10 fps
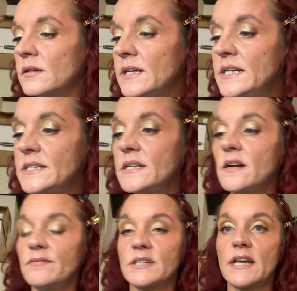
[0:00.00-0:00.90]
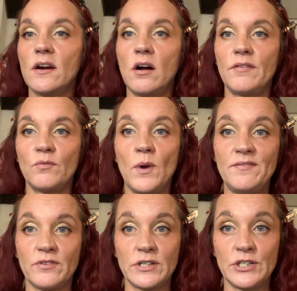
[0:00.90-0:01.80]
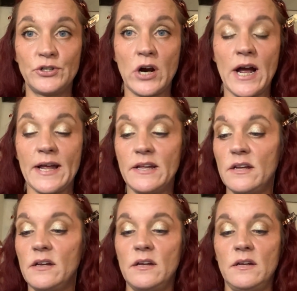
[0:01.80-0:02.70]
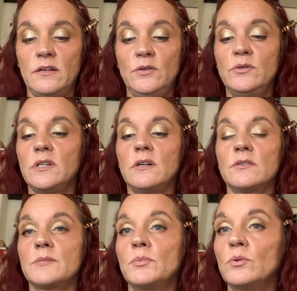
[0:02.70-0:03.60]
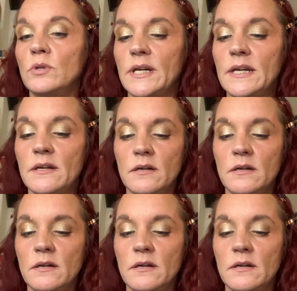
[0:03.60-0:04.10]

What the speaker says: Easy enough to get off. Wait for it to dry. Use a little spoolie.